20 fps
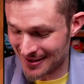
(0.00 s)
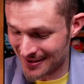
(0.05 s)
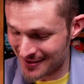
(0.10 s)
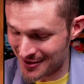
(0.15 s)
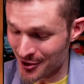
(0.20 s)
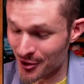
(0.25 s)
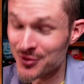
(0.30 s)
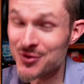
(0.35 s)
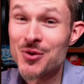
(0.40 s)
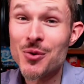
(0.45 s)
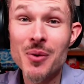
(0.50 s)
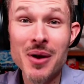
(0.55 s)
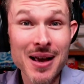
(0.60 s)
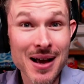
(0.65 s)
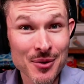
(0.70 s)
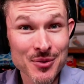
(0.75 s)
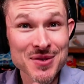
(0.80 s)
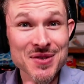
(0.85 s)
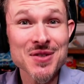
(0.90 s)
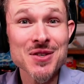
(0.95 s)
don't know. So yeah, I
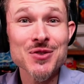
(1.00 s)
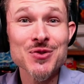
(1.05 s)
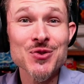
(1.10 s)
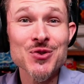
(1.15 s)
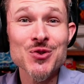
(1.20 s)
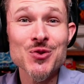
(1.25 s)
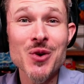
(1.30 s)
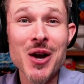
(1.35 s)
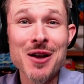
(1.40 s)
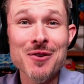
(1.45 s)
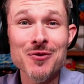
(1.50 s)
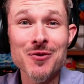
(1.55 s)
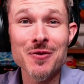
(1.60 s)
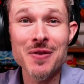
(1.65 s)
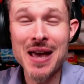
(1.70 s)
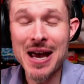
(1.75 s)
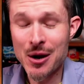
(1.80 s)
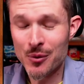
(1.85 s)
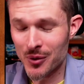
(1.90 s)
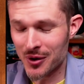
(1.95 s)
would say it's a strength in
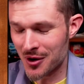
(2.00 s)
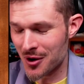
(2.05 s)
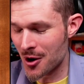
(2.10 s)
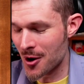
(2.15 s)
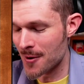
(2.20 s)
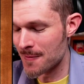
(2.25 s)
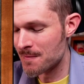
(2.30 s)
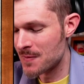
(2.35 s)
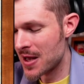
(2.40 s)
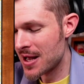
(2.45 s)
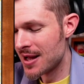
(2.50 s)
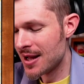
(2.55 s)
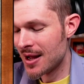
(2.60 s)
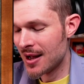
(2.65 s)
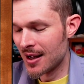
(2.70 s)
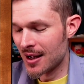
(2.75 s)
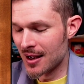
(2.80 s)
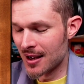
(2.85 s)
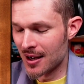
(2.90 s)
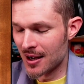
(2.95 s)
that regard.
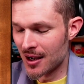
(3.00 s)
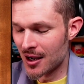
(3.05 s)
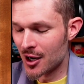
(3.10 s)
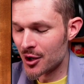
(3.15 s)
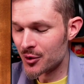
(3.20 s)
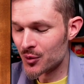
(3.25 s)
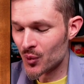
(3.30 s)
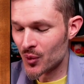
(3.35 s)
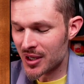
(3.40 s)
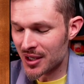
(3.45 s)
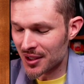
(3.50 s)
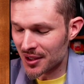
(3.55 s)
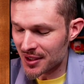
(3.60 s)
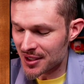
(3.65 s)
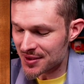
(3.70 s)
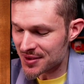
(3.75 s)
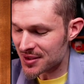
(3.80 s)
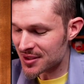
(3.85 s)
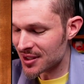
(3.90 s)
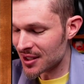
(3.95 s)

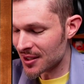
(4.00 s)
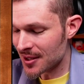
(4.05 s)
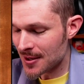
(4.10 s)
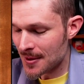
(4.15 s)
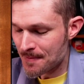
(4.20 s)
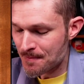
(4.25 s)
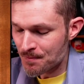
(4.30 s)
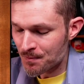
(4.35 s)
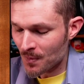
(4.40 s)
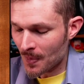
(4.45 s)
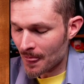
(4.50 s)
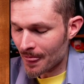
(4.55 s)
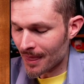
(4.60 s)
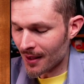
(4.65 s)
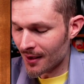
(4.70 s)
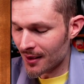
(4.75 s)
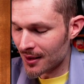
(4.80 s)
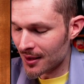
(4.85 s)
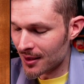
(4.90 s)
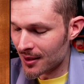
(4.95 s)
Unrealistic.
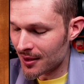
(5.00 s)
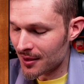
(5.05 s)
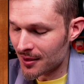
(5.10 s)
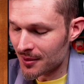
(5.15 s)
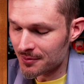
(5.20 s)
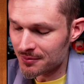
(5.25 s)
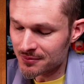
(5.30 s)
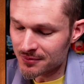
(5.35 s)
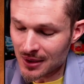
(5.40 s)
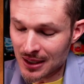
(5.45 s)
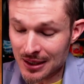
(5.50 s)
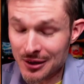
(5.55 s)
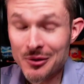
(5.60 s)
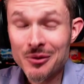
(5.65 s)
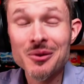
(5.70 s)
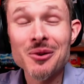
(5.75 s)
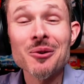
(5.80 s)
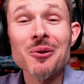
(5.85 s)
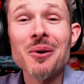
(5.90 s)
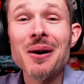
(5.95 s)
I don't
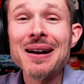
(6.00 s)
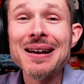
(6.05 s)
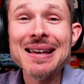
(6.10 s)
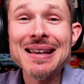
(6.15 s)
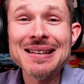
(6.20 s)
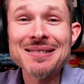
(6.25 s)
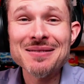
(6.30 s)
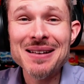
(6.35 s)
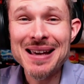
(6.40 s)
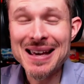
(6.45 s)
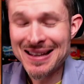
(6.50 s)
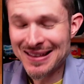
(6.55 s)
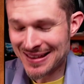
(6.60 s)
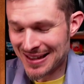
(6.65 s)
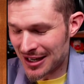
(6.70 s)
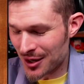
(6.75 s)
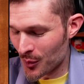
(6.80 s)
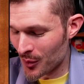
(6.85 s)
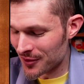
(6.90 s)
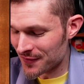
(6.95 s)
know. I can't
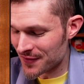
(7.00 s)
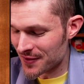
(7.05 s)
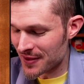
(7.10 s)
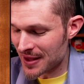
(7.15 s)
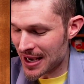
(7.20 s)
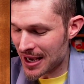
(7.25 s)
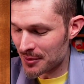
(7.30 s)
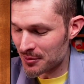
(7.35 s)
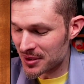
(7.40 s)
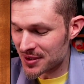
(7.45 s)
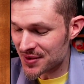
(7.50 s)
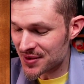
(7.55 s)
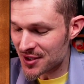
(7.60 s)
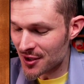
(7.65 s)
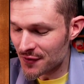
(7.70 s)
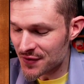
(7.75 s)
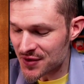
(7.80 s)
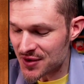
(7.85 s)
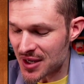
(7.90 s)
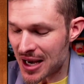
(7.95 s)
think of one for that, but
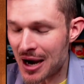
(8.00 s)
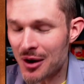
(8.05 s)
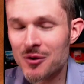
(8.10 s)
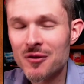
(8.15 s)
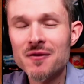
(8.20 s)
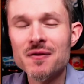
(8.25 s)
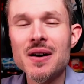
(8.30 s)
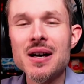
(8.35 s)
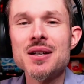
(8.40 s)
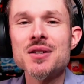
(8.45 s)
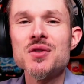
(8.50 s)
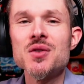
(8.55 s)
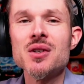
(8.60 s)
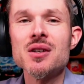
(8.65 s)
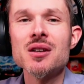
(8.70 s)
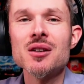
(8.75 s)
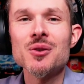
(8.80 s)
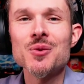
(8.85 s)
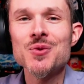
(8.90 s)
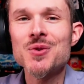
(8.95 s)
self-sacrificing,
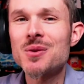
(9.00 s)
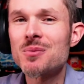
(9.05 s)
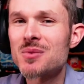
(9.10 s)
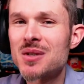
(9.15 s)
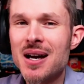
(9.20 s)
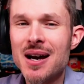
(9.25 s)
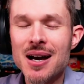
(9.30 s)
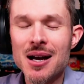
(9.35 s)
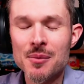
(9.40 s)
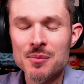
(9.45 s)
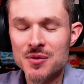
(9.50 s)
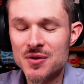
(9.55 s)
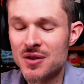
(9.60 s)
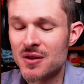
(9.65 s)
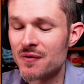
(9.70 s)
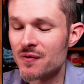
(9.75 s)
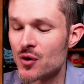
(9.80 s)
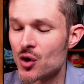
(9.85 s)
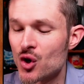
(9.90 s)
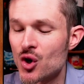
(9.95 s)
you know, sometimes
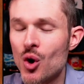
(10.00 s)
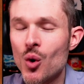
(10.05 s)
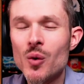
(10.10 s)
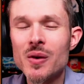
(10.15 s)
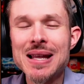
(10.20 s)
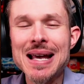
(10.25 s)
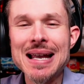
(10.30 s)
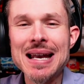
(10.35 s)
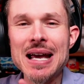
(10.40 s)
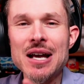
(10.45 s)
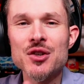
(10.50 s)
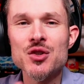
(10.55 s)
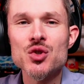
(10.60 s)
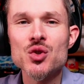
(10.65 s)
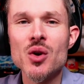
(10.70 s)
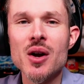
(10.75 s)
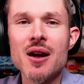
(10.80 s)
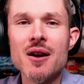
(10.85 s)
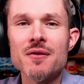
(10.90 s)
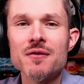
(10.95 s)
if you're going that
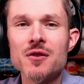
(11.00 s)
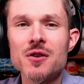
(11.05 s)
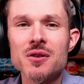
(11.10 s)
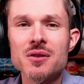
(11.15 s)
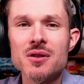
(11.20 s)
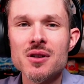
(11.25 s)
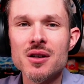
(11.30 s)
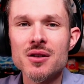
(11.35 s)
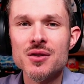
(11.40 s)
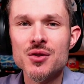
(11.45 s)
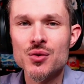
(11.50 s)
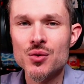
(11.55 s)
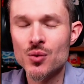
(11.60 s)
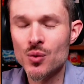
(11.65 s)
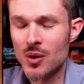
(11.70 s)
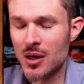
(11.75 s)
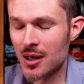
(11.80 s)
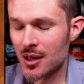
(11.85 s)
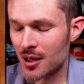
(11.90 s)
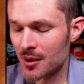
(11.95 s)
extra effort
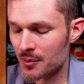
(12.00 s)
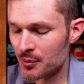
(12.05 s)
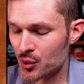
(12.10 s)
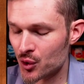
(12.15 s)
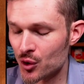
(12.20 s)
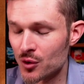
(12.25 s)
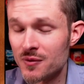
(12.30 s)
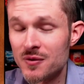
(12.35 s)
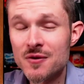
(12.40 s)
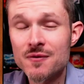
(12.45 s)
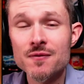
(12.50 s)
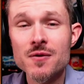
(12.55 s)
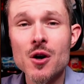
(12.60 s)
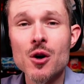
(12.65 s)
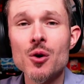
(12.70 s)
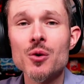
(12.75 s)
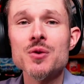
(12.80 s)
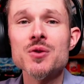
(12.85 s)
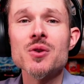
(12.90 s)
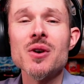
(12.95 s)
to prove to
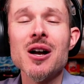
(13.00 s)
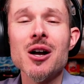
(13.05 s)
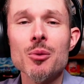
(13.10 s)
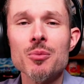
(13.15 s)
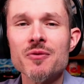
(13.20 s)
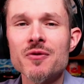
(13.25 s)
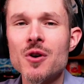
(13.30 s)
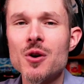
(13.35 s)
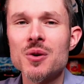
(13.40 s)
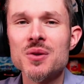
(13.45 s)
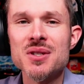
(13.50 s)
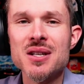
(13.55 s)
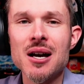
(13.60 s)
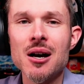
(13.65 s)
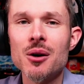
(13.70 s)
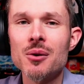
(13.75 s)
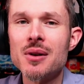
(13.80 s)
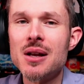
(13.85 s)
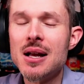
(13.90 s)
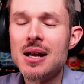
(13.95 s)
folks or help folks
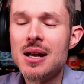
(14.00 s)
out,